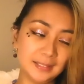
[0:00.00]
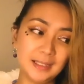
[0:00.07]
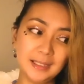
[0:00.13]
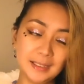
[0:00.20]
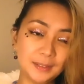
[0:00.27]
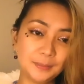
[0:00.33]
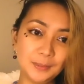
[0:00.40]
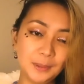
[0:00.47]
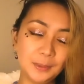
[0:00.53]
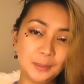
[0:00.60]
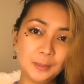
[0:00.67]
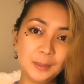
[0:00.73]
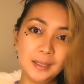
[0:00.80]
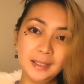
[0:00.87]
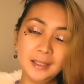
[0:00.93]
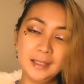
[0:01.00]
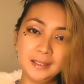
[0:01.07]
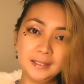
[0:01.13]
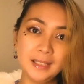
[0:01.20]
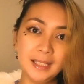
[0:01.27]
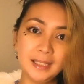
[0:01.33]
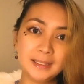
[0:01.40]
this few
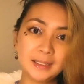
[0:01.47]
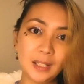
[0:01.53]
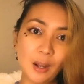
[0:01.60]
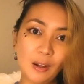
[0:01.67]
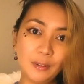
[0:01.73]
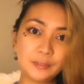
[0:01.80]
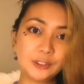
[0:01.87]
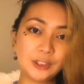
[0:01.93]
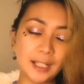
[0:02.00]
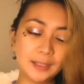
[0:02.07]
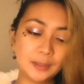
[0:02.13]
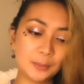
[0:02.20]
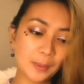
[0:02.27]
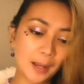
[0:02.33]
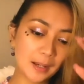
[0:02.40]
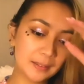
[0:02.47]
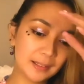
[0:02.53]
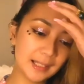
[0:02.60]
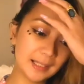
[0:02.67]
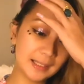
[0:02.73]
days of January.